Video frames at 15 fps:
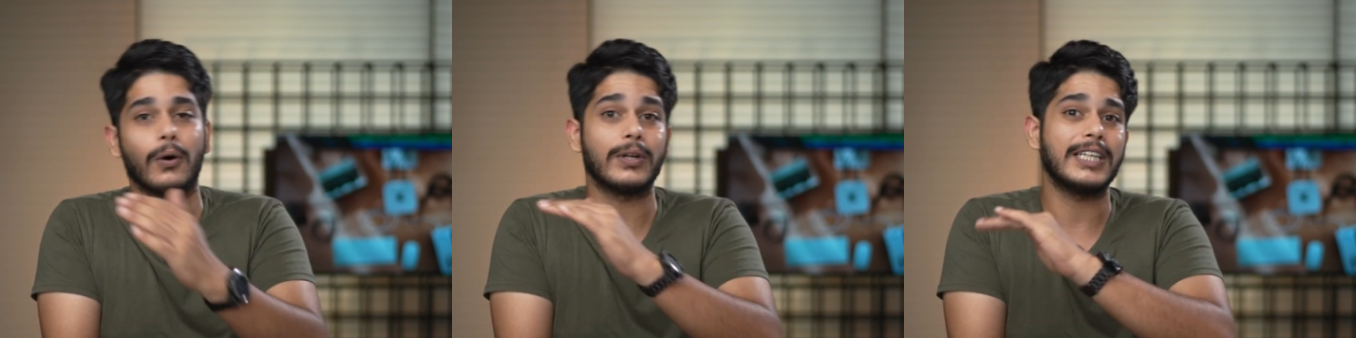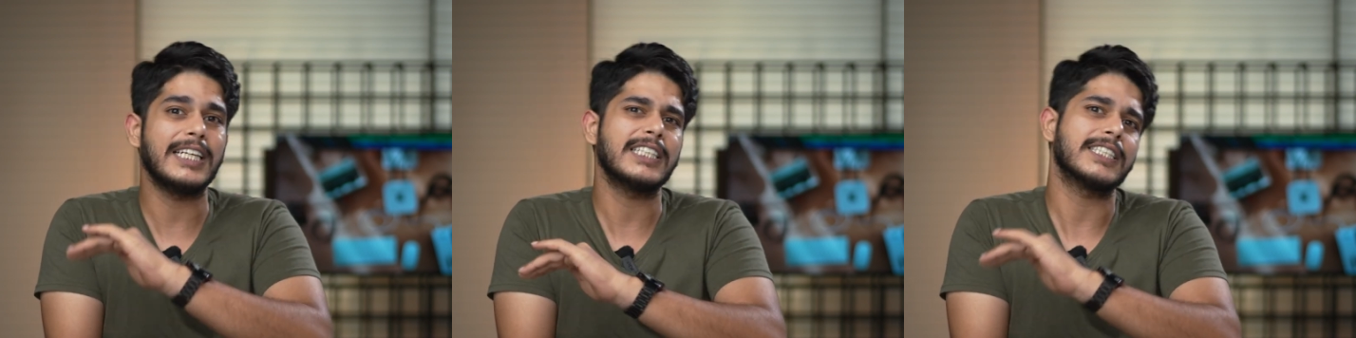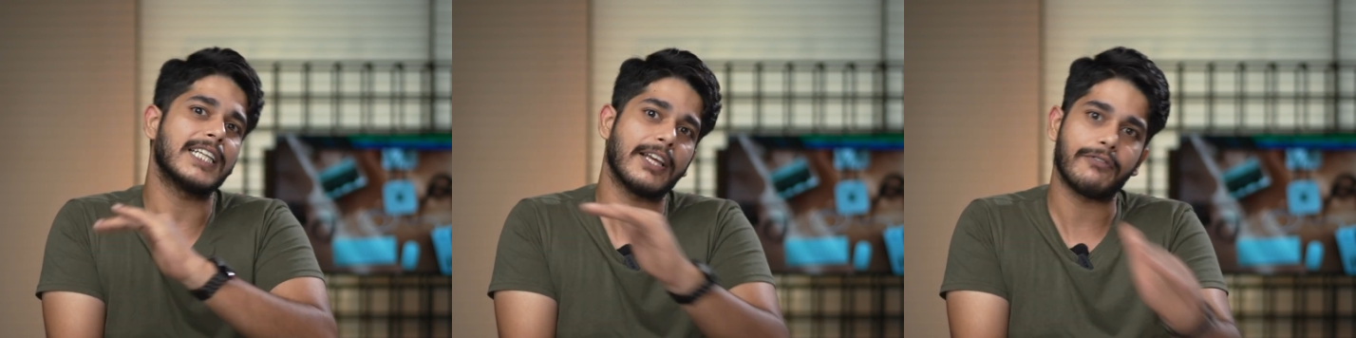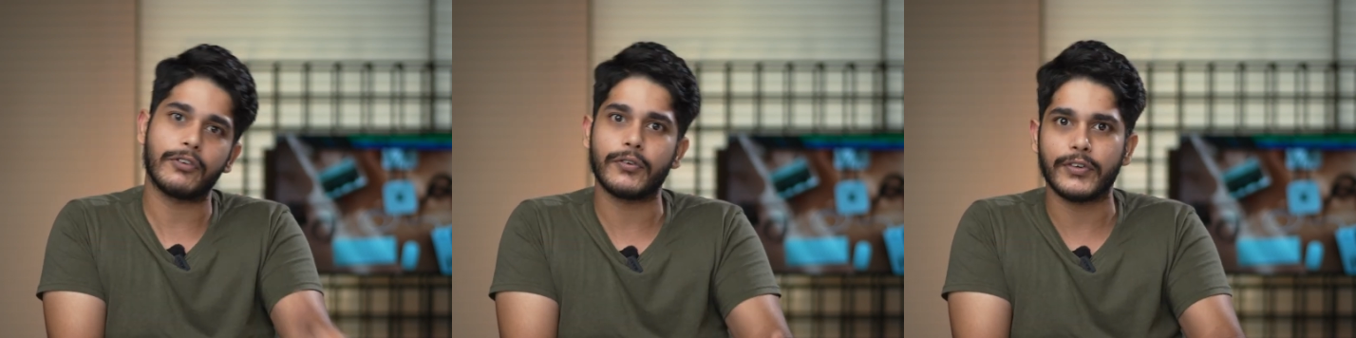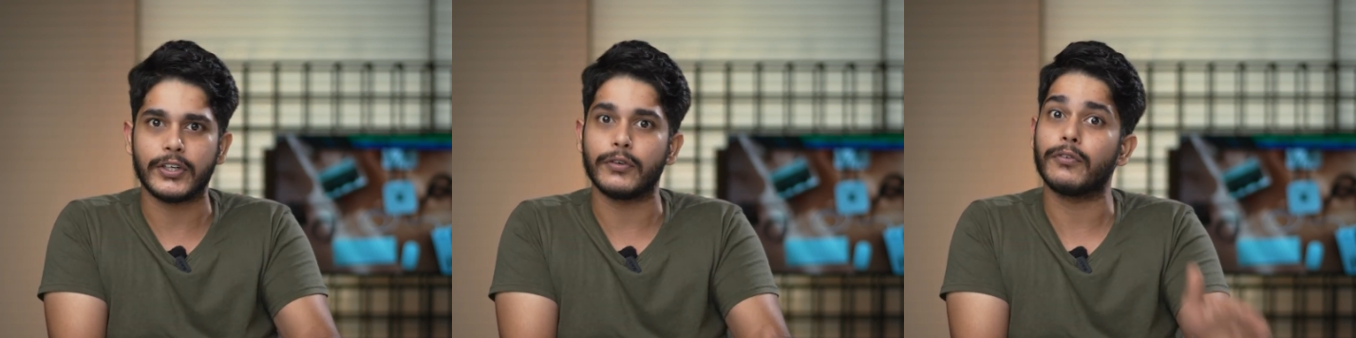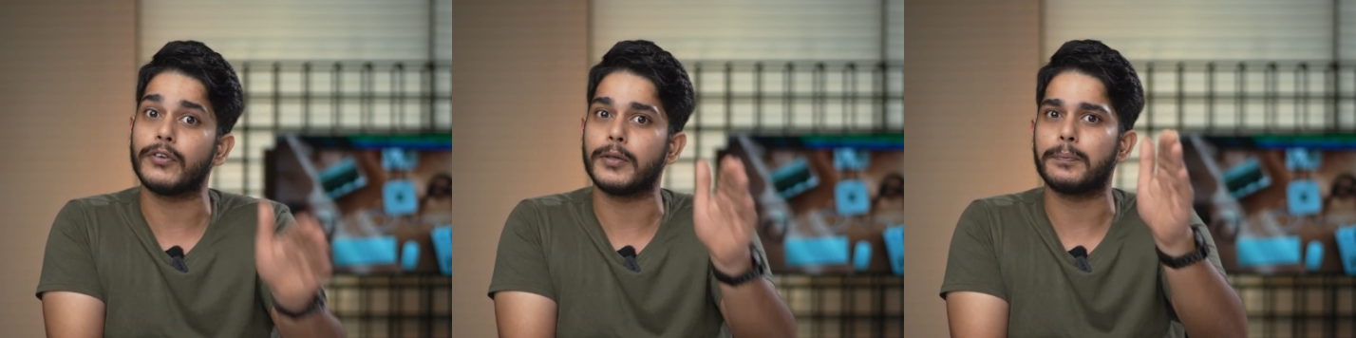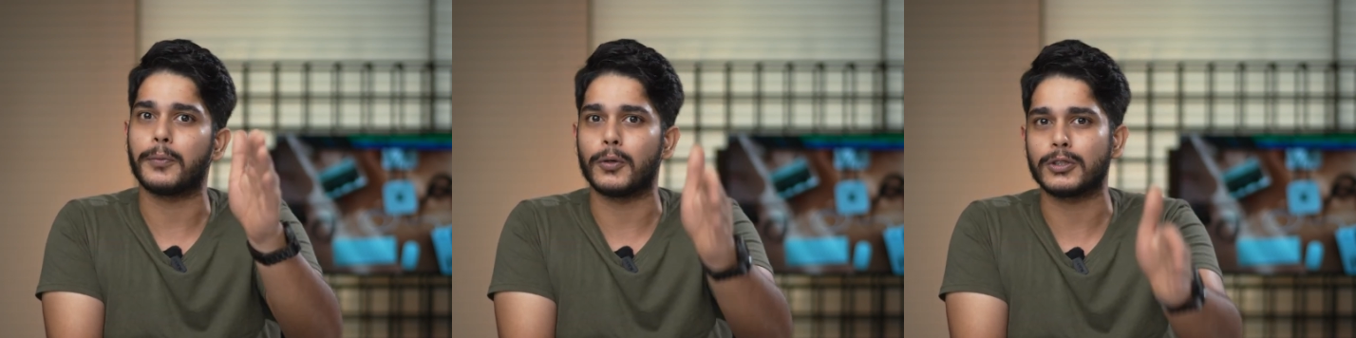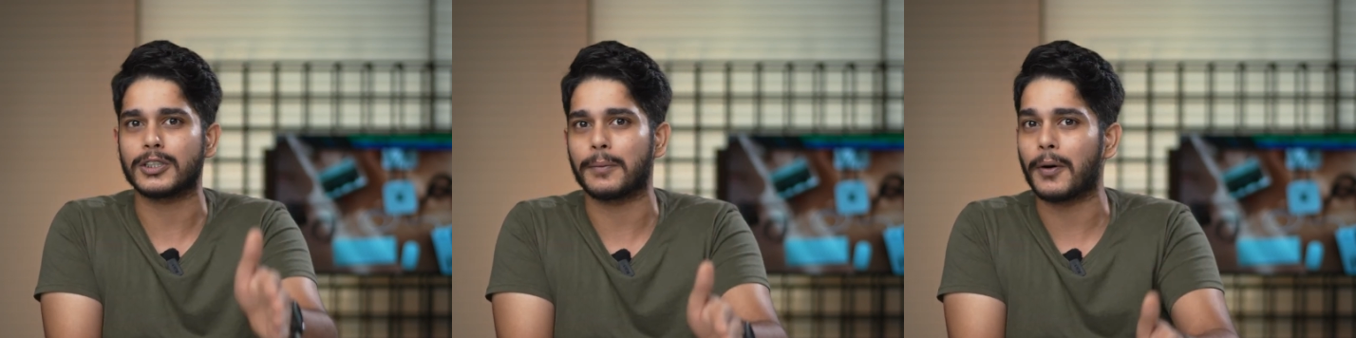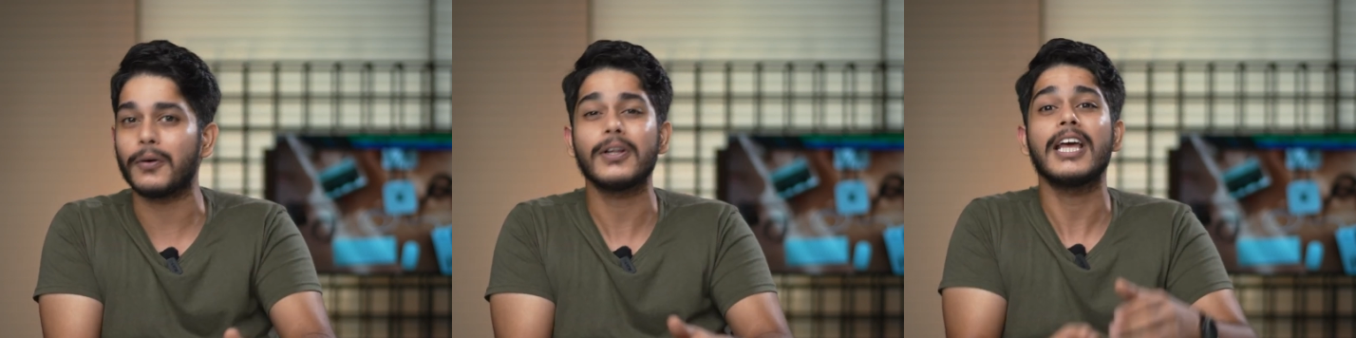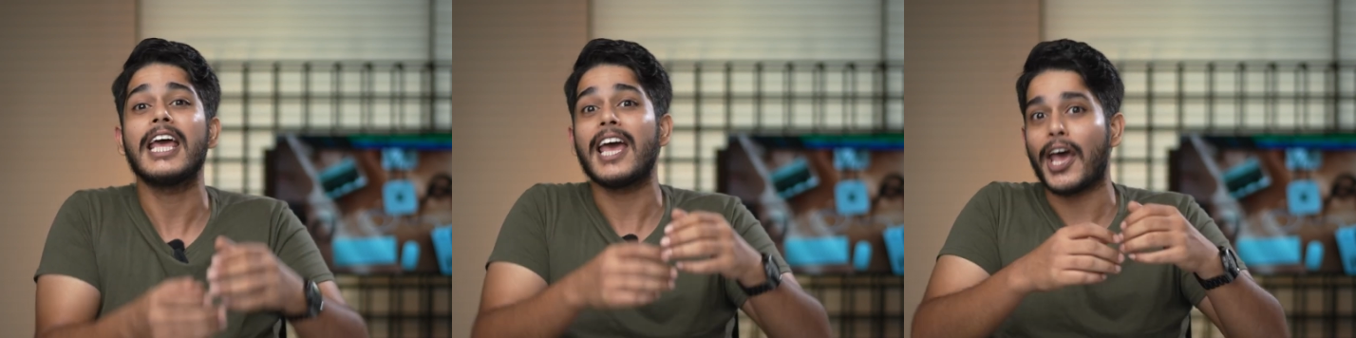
on each and every video we post about